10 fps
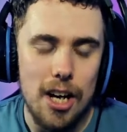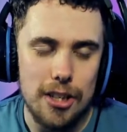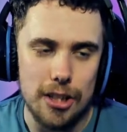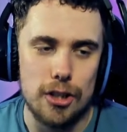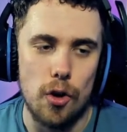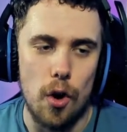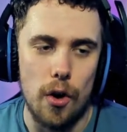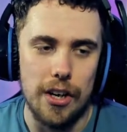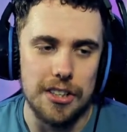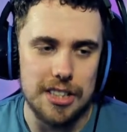
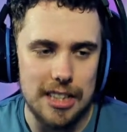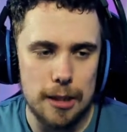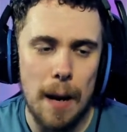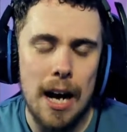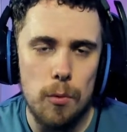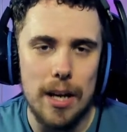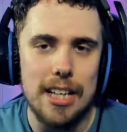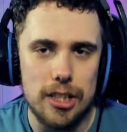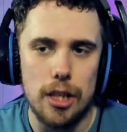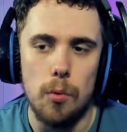destroy us. And despite winning
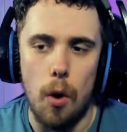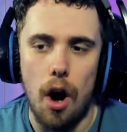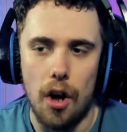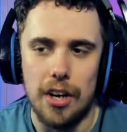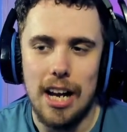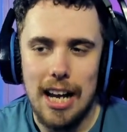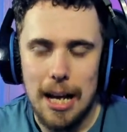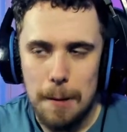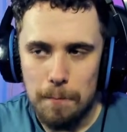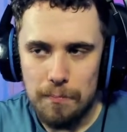2-1,
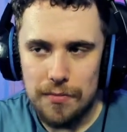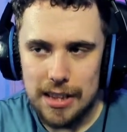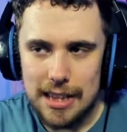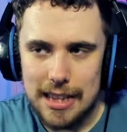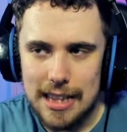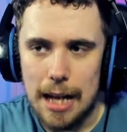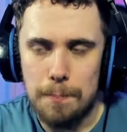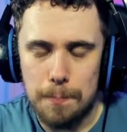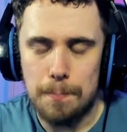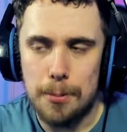they
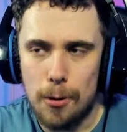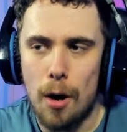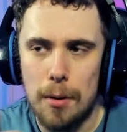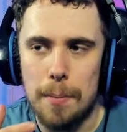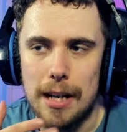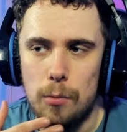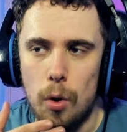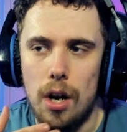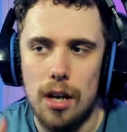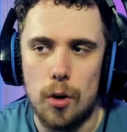probably
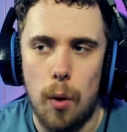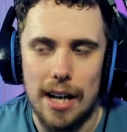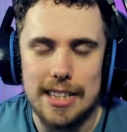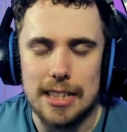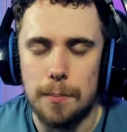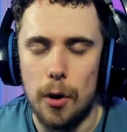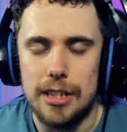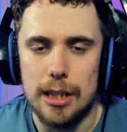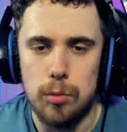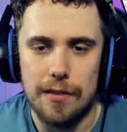were quite
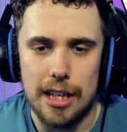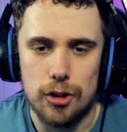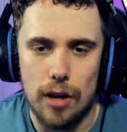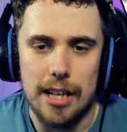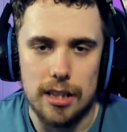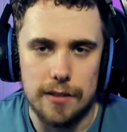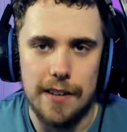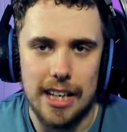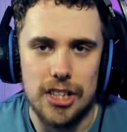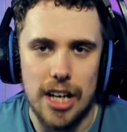disappointed with their strikers
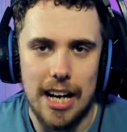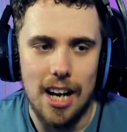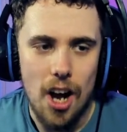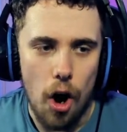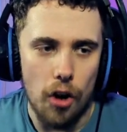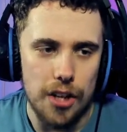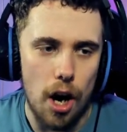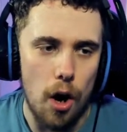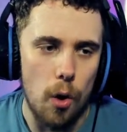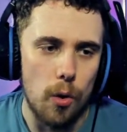finishing on the
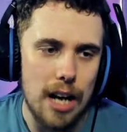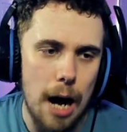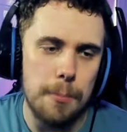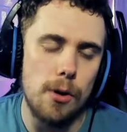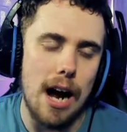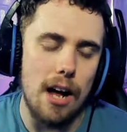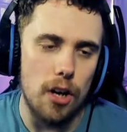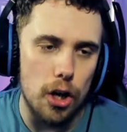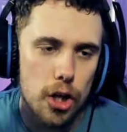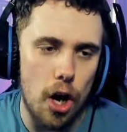whole.
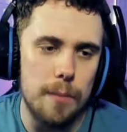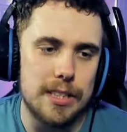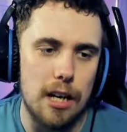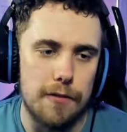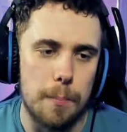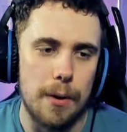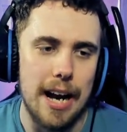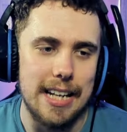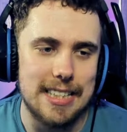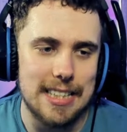Cabral got himself a
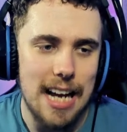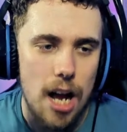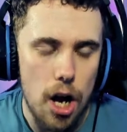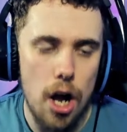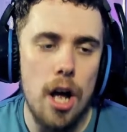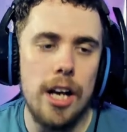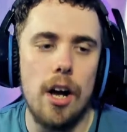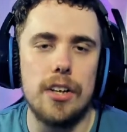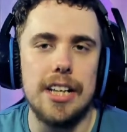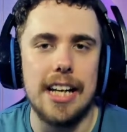brace early
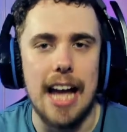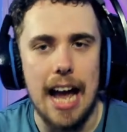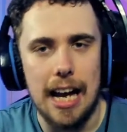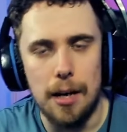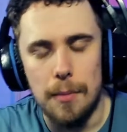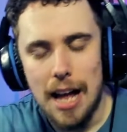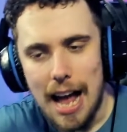on in the game